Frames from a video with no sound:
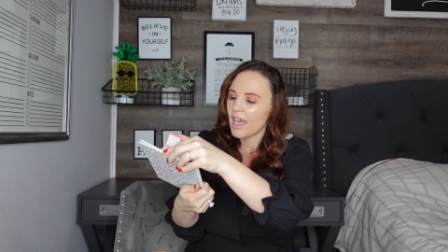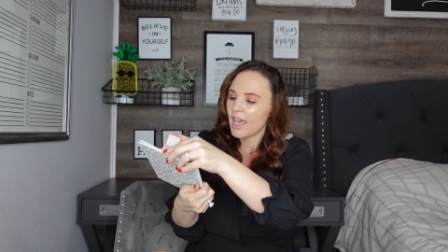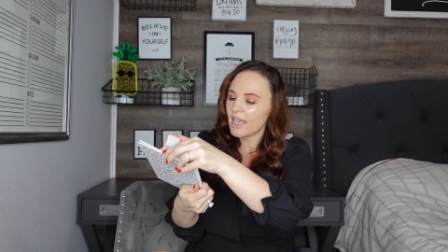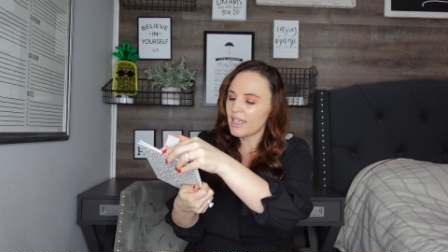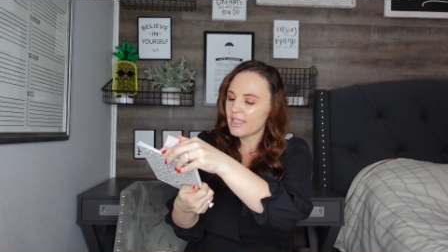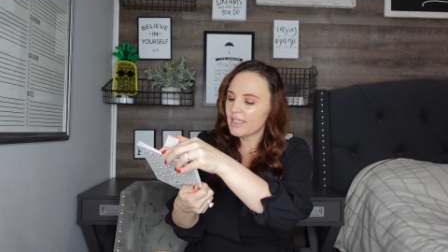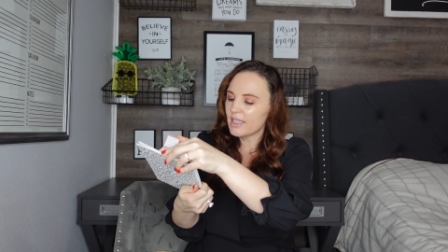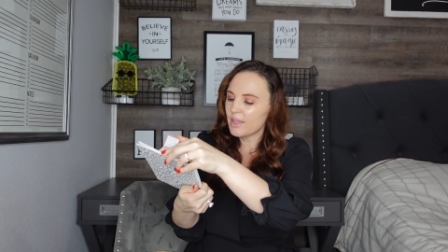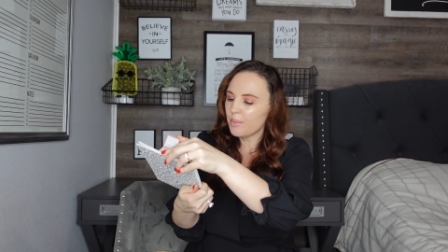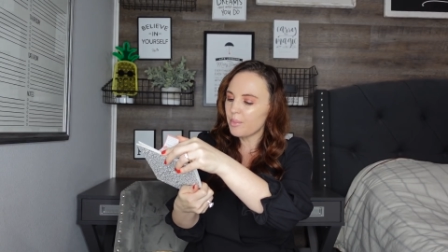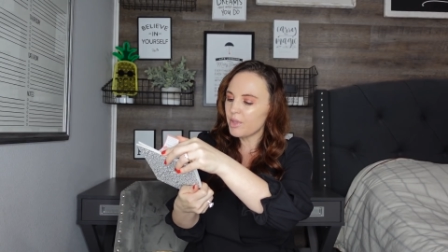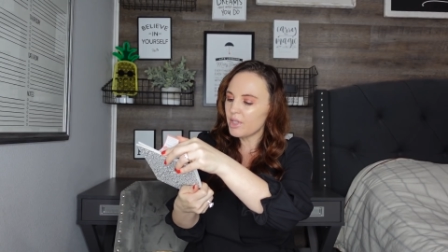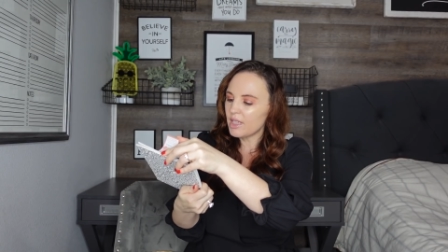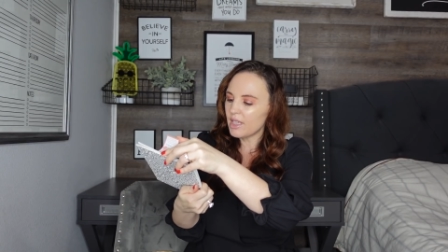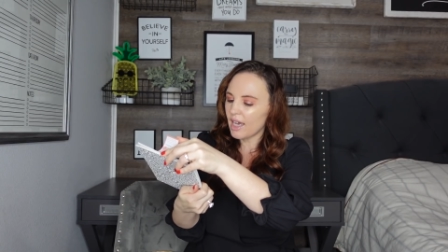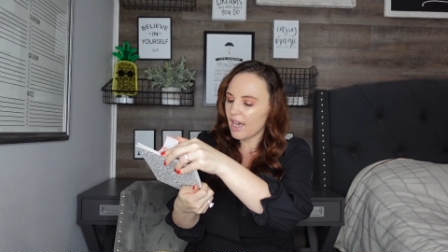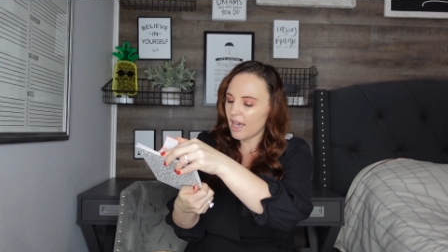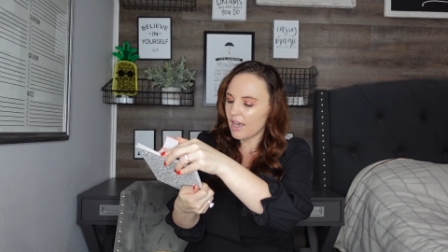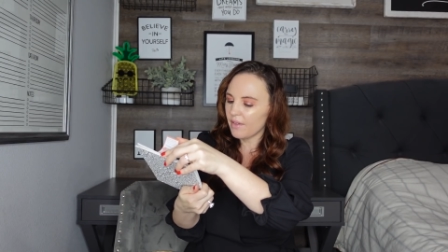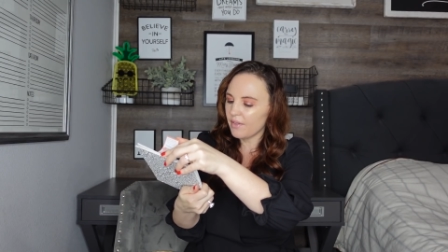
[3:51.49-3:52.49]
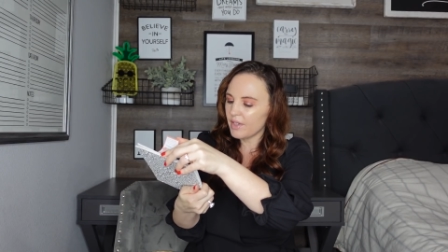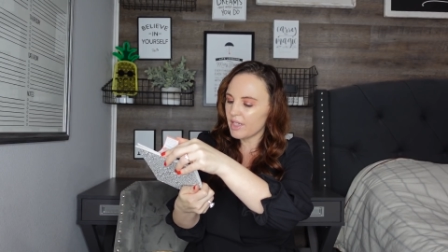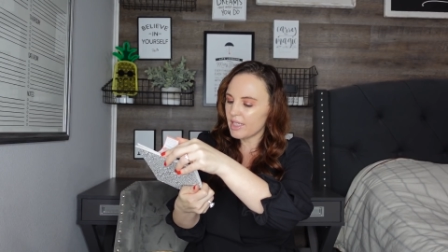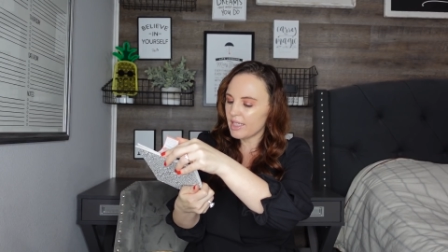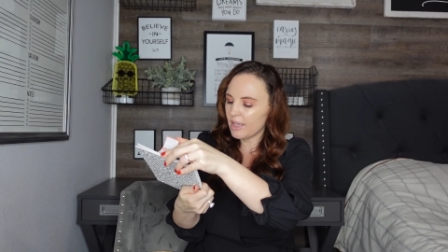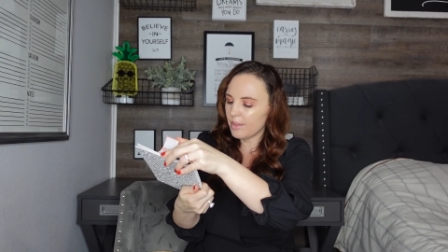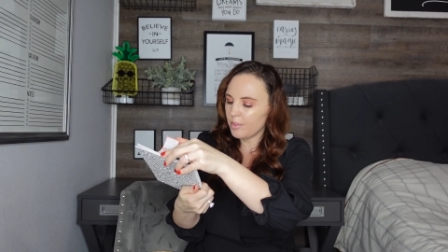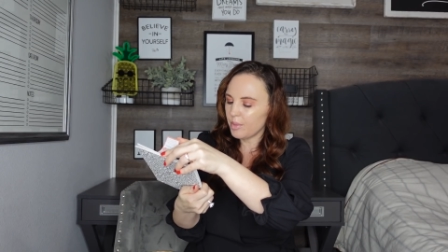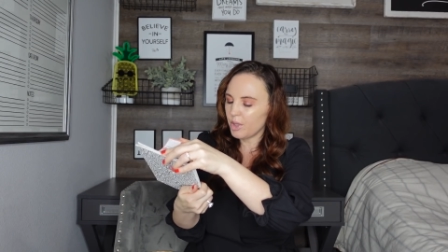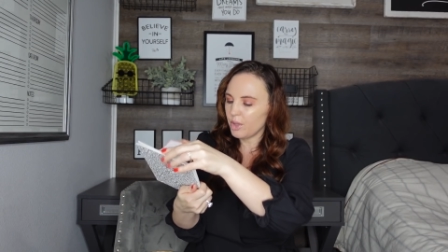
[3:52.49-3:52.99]
a simple life is
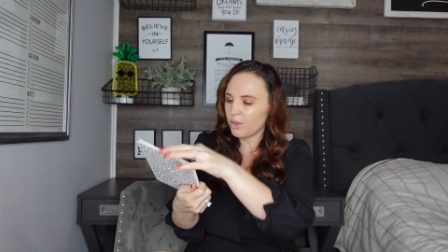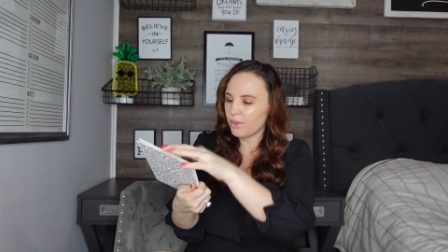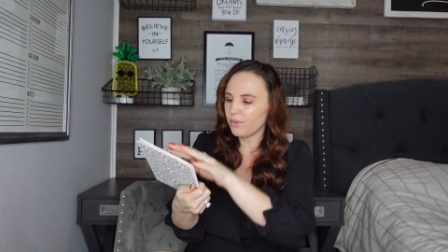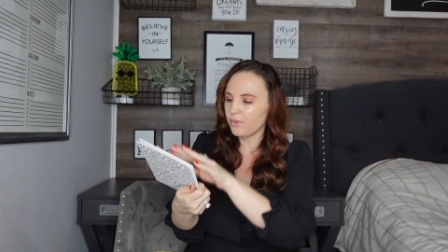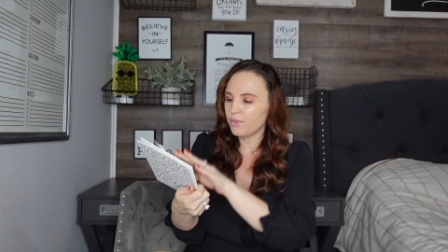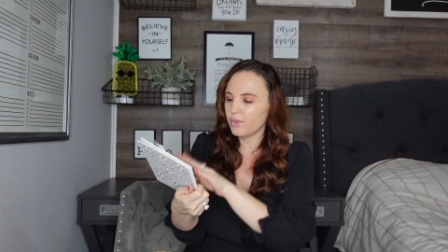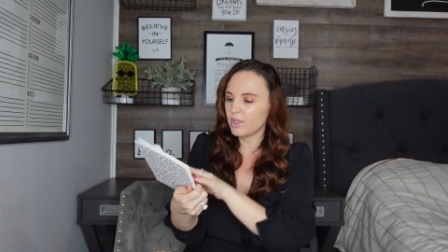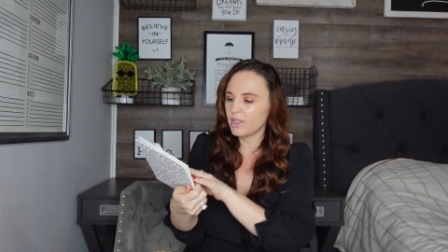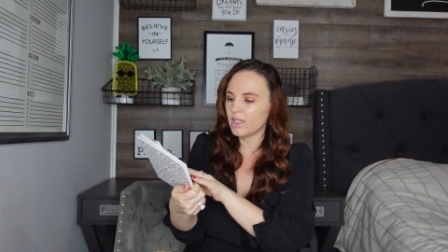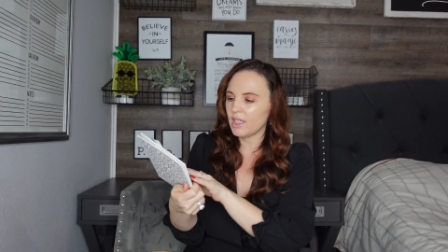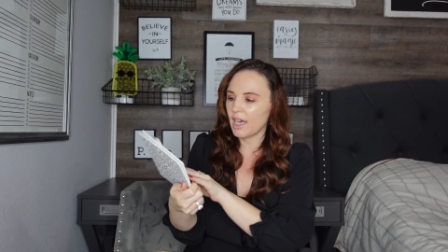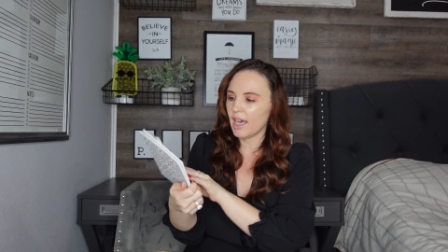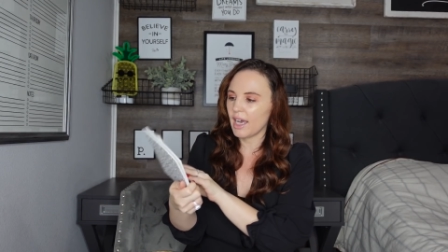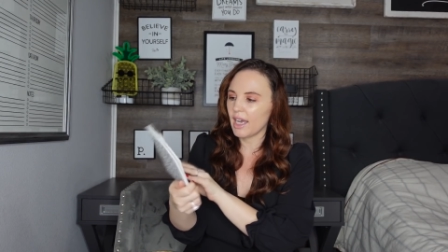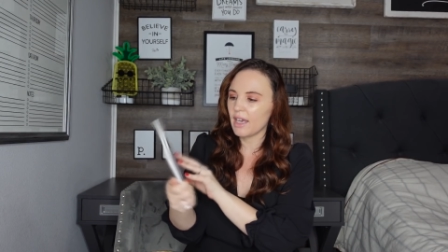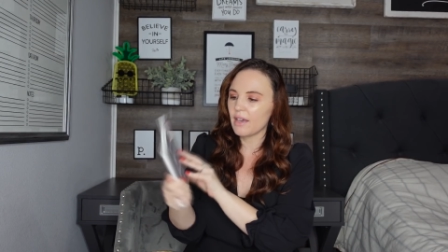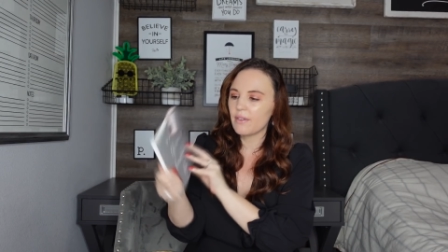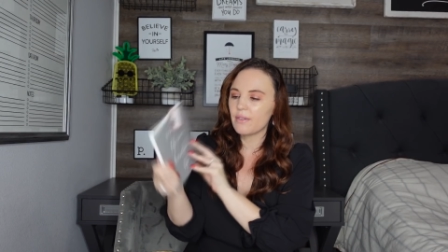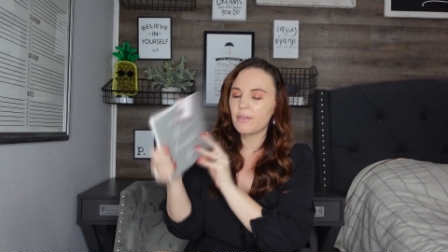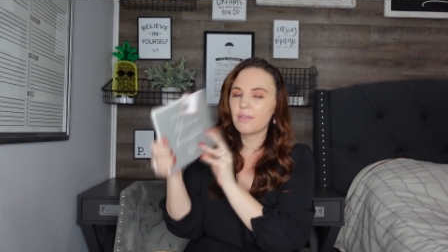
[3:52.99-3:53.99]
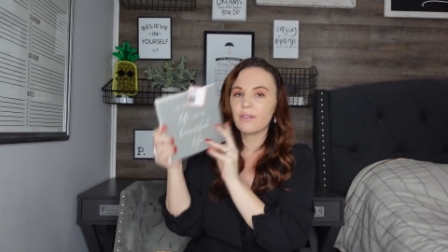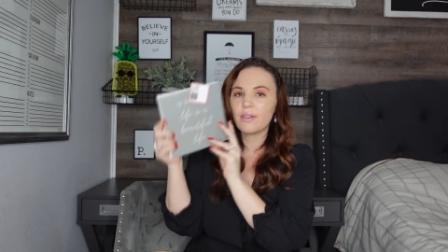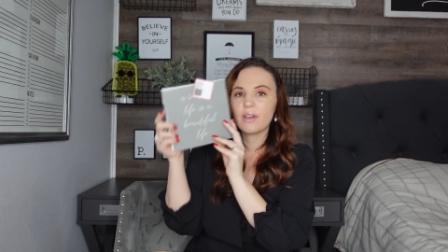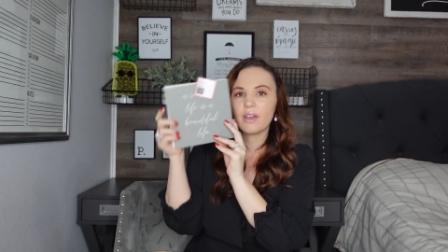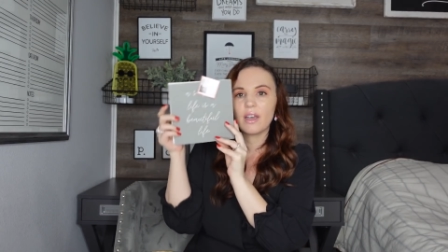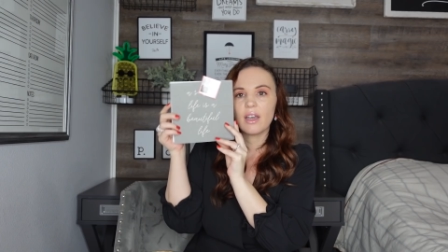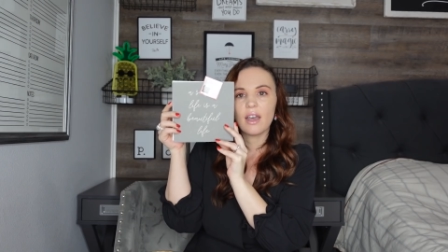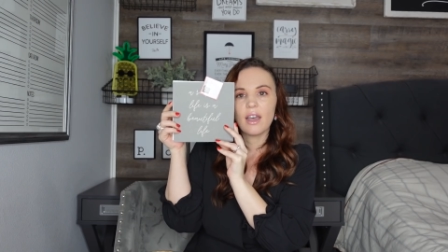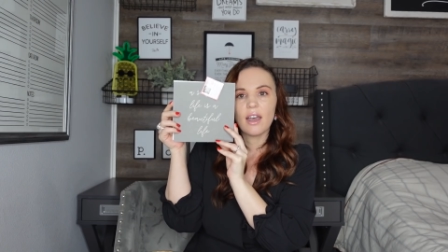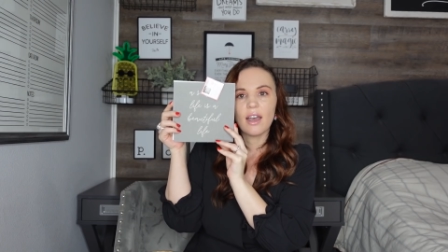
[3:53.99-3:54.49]
a beautiful life,
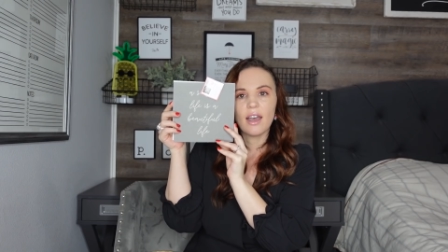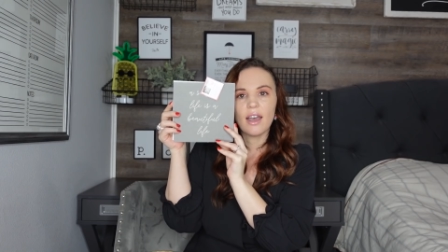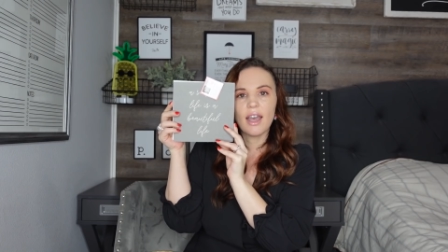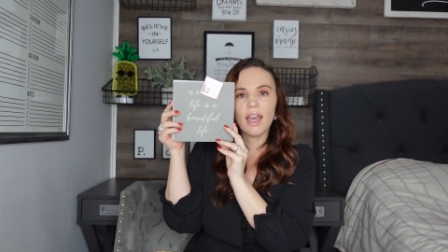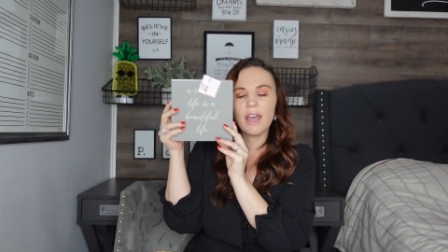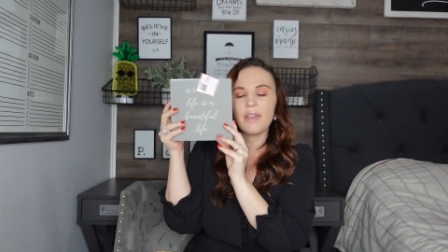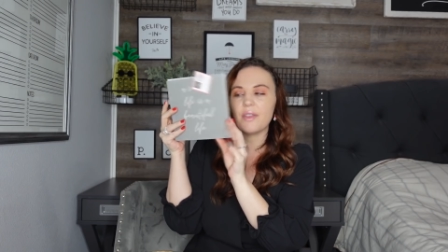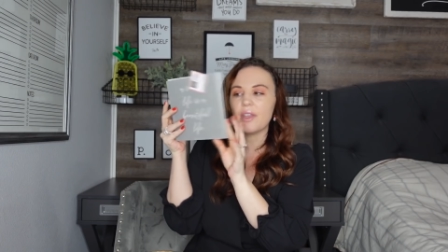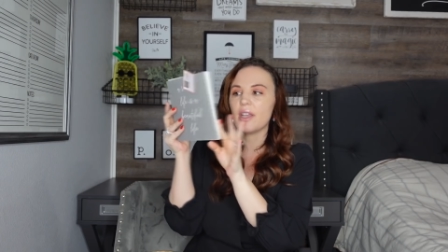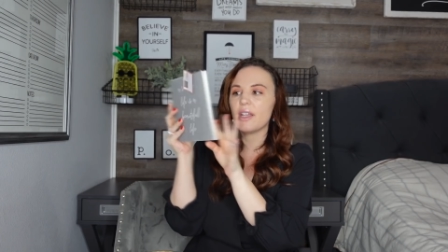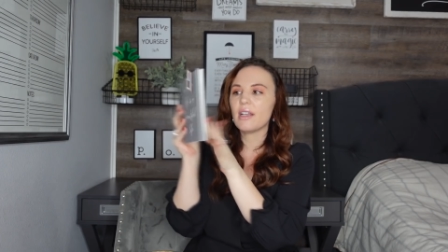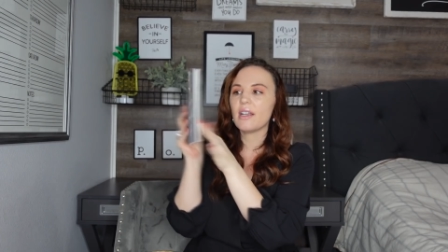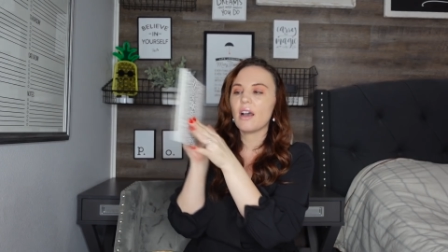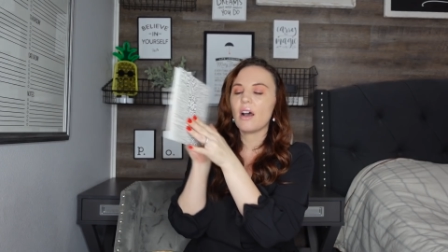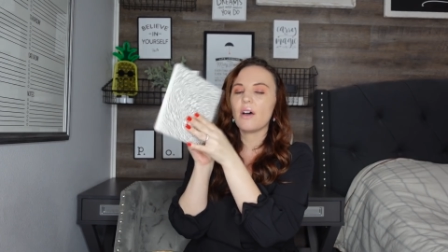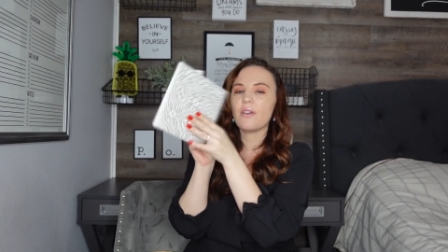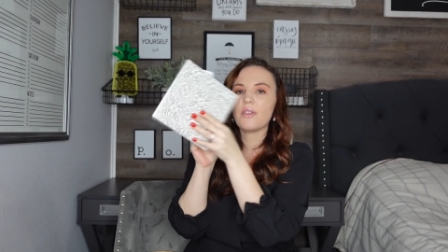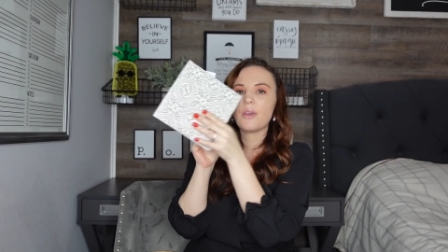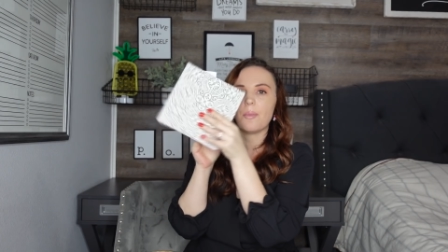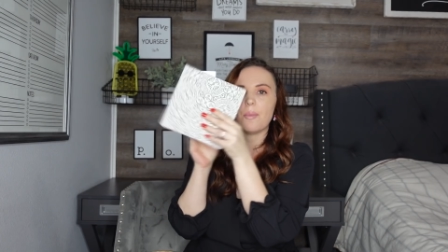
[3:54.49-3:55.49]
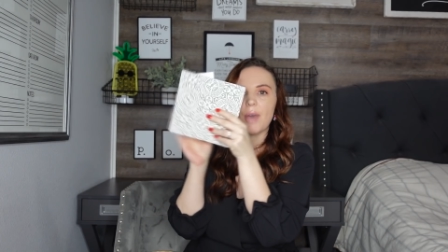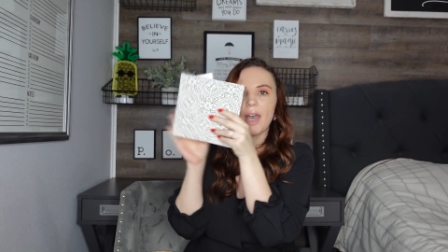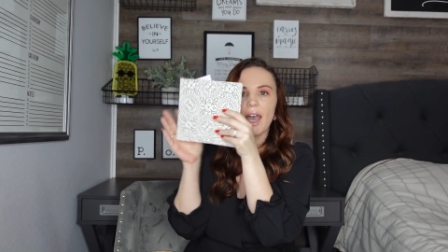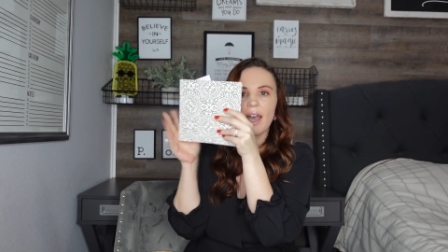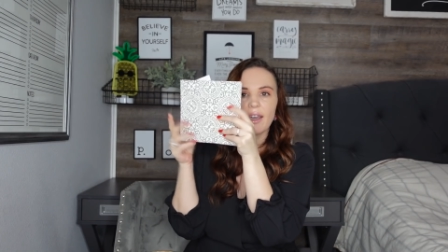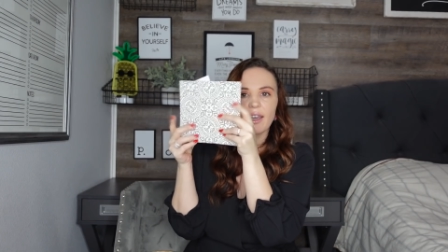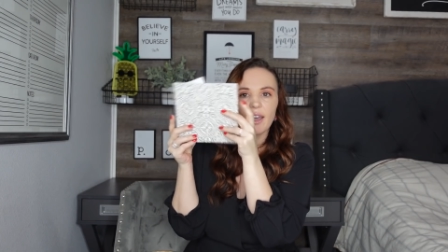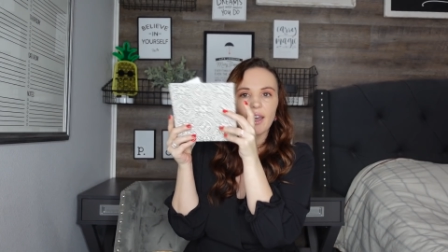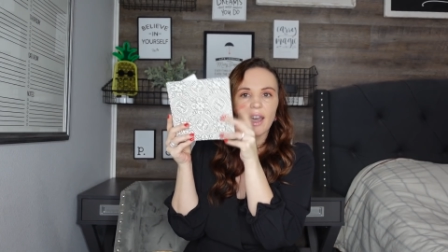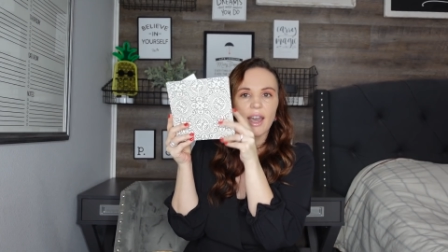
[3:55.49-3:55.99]
and then on the
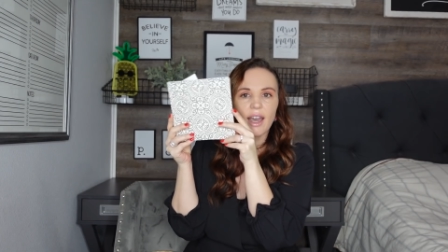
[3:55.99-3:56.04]
back it